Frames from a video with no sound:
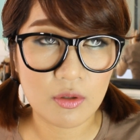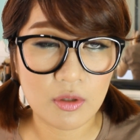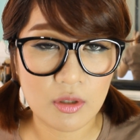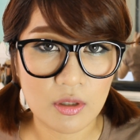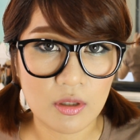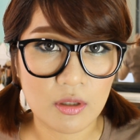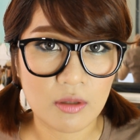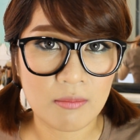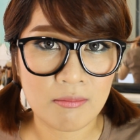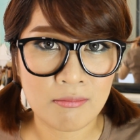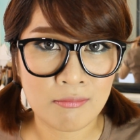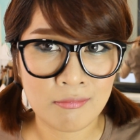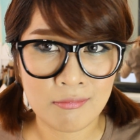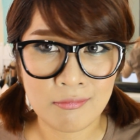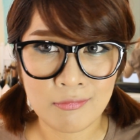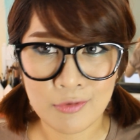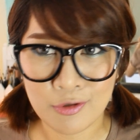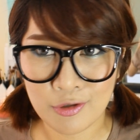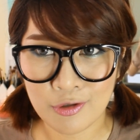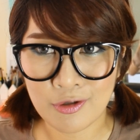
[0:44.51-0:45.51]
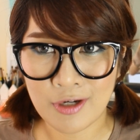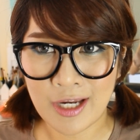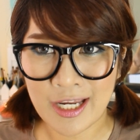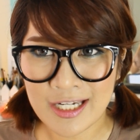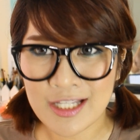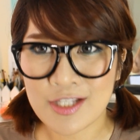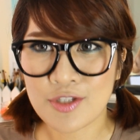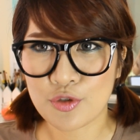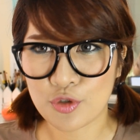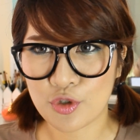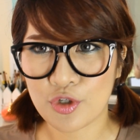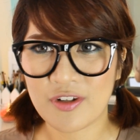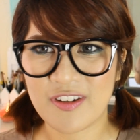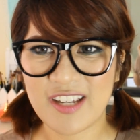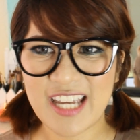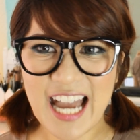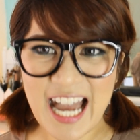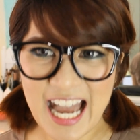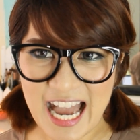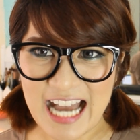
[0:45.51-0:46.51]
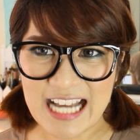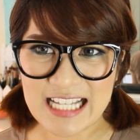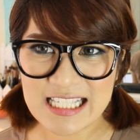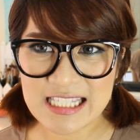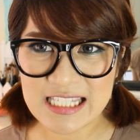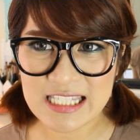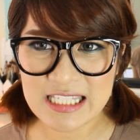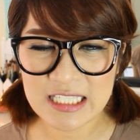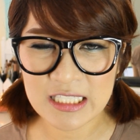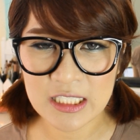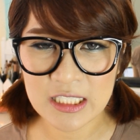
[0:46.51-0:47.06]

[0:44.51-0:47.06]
or any sort of gas,